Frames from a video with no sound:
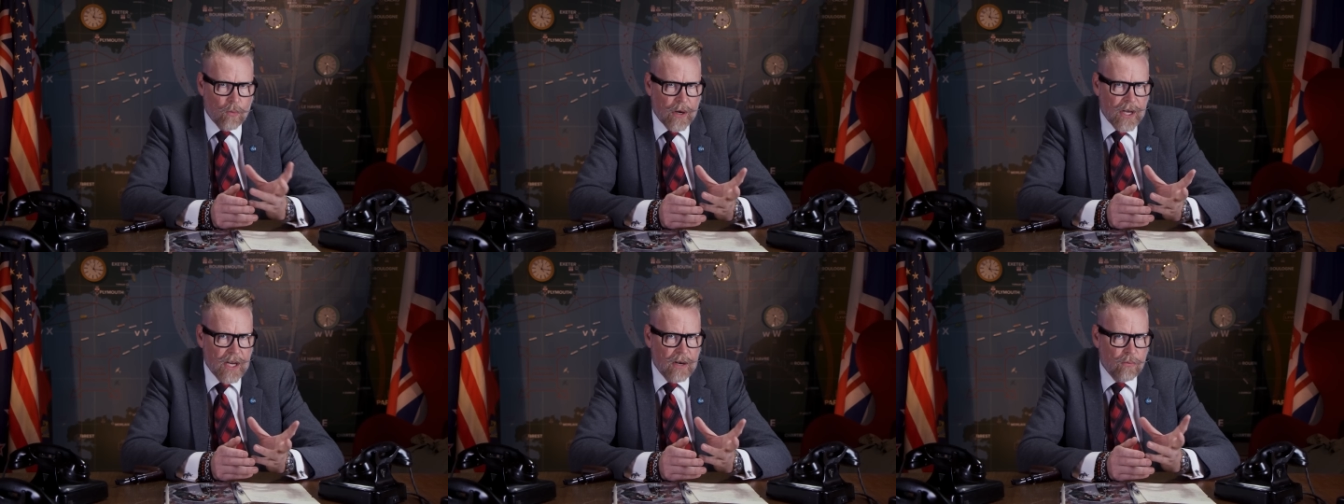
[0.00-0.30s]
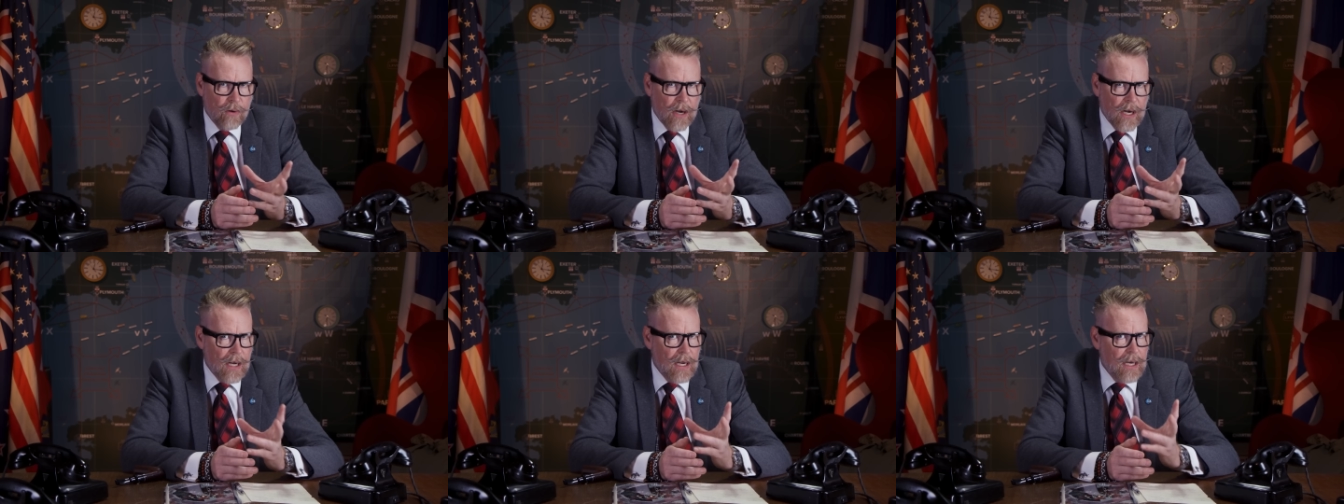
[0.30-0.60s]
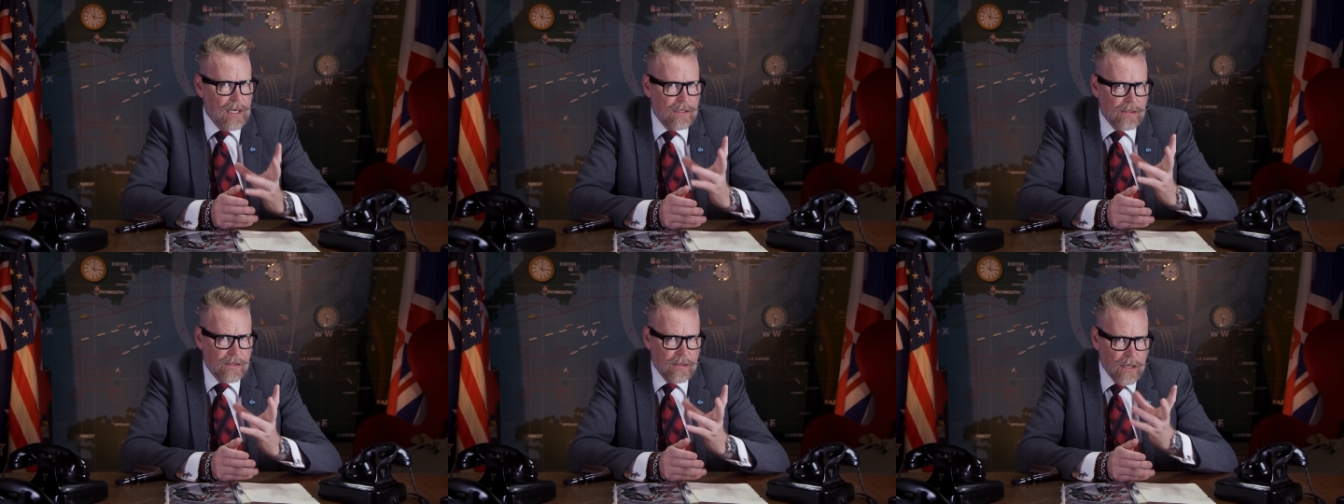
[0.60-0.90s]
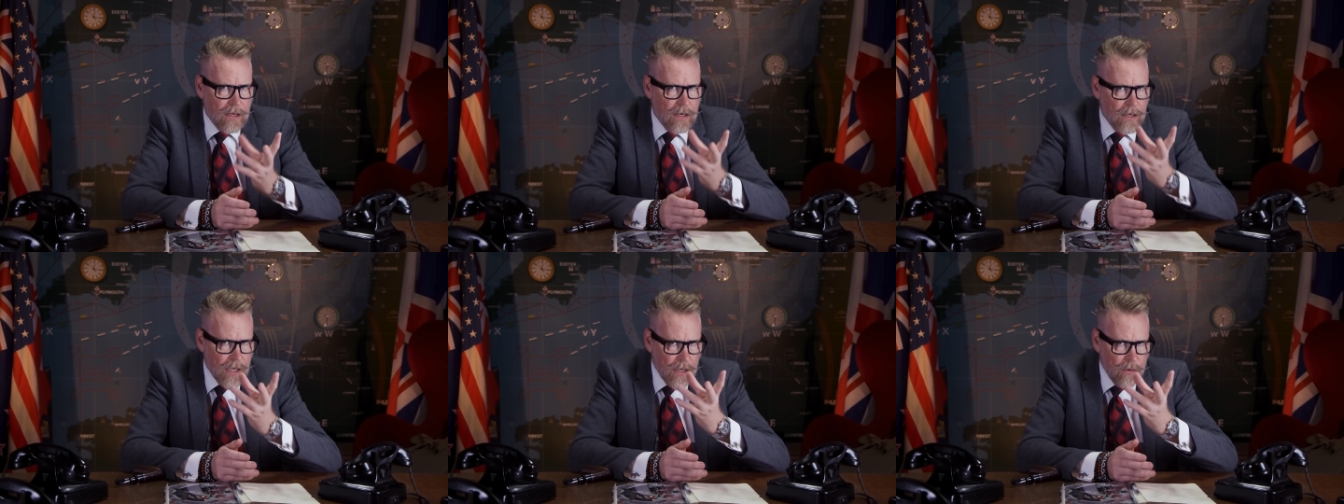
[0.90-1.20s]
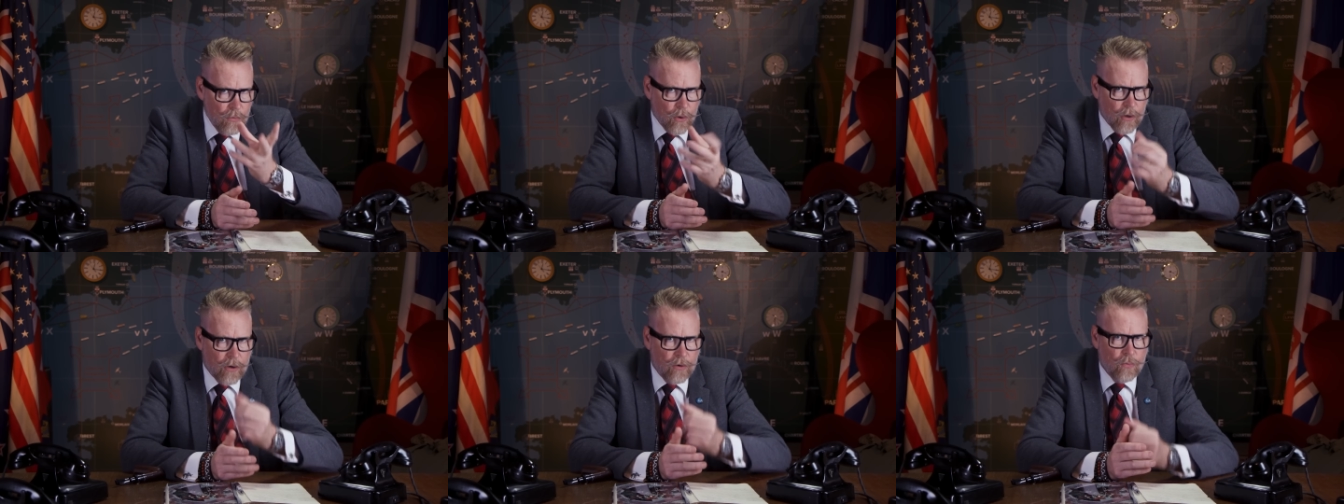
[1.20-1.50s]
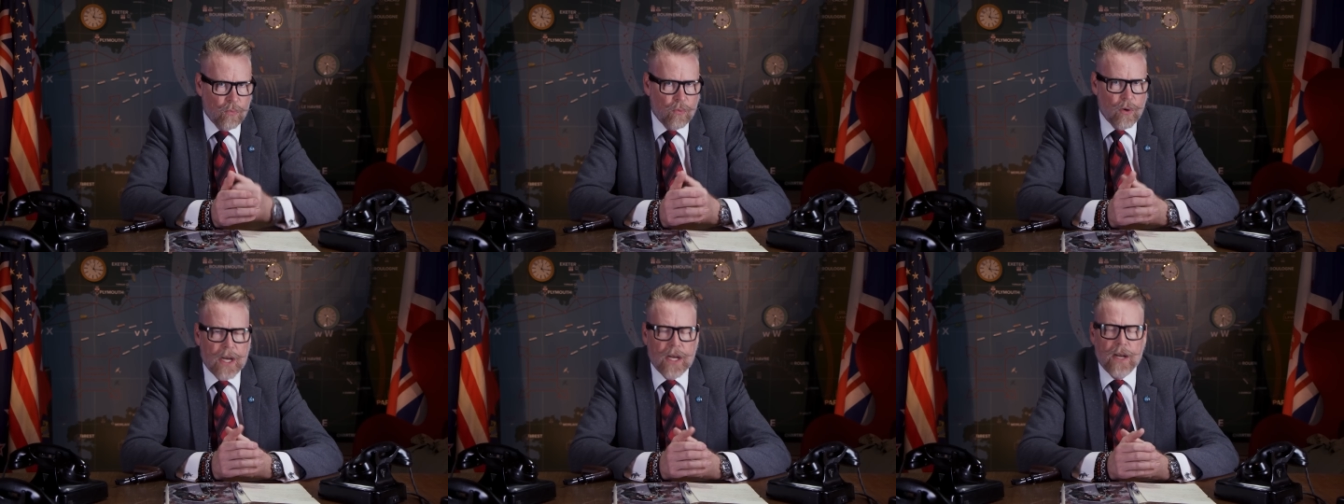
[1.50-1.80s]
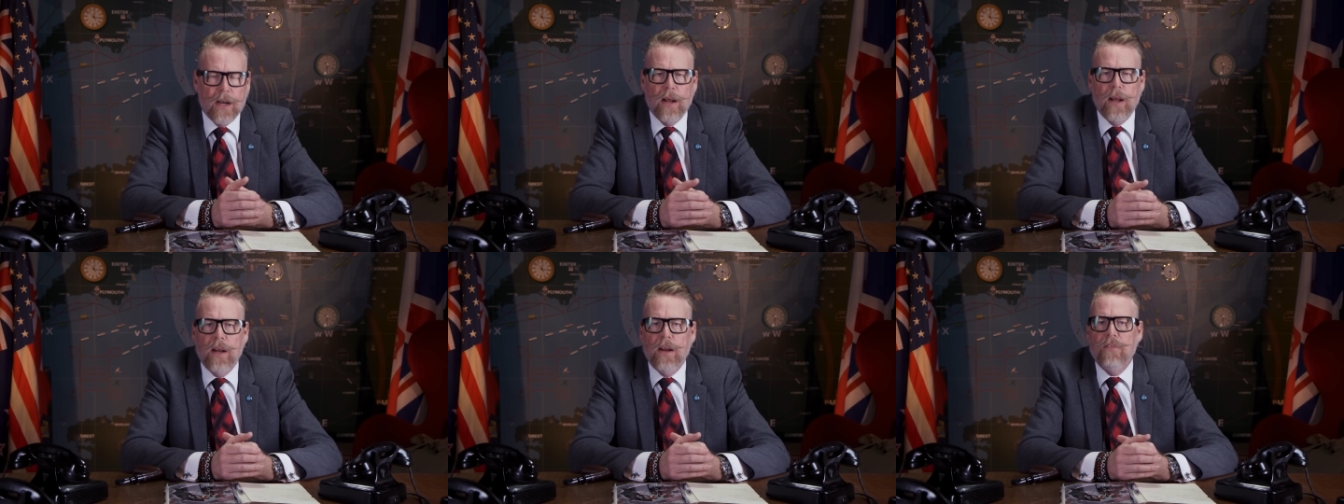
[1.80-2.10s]
when he realized that he wouldn't
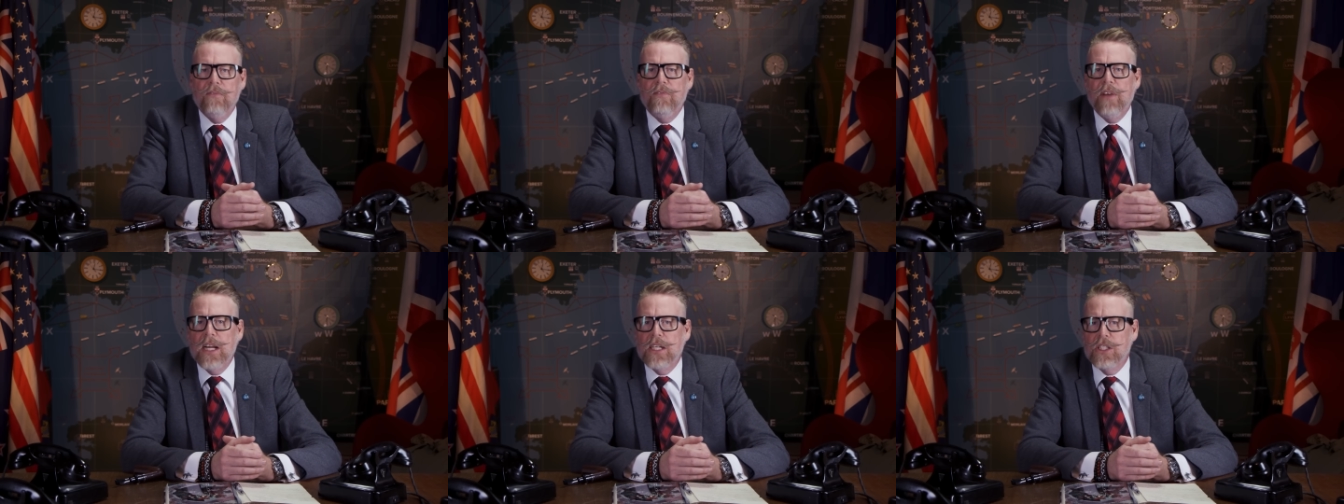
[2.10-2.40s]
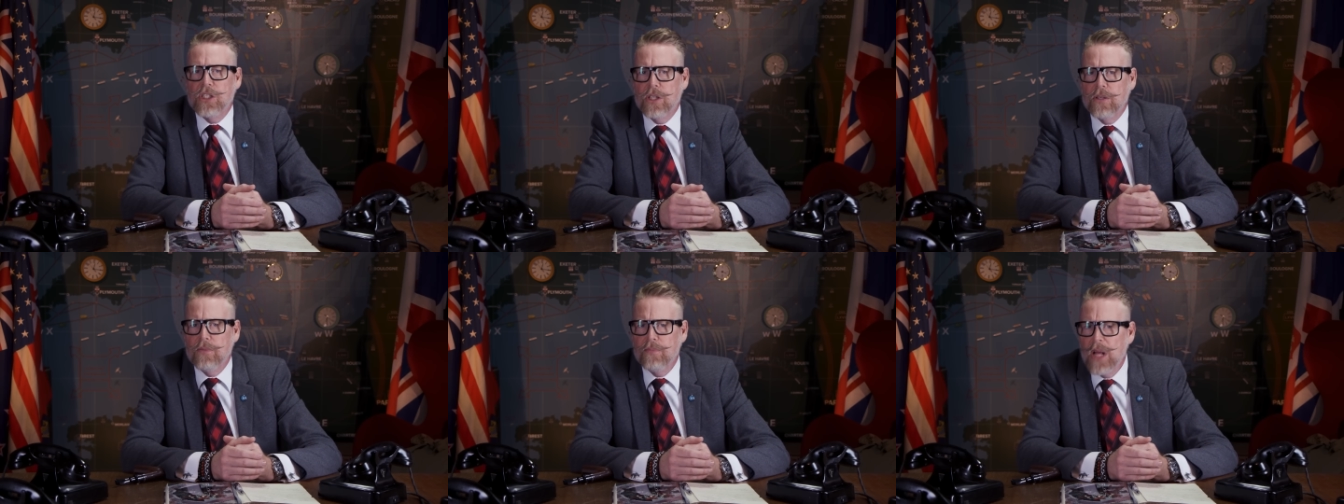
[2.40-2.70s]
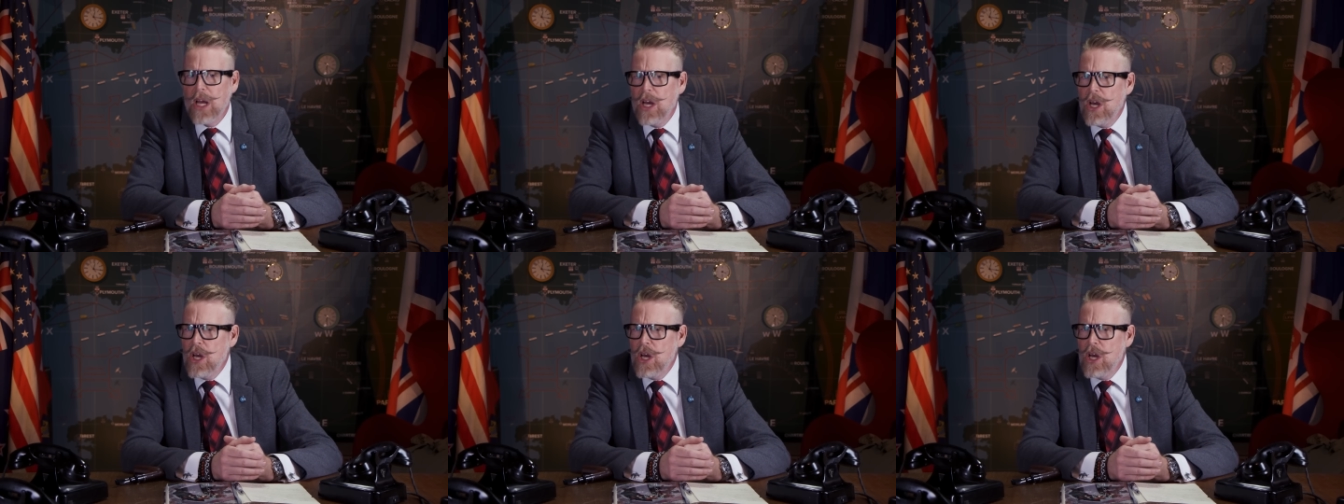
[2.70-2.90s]
win an invasion.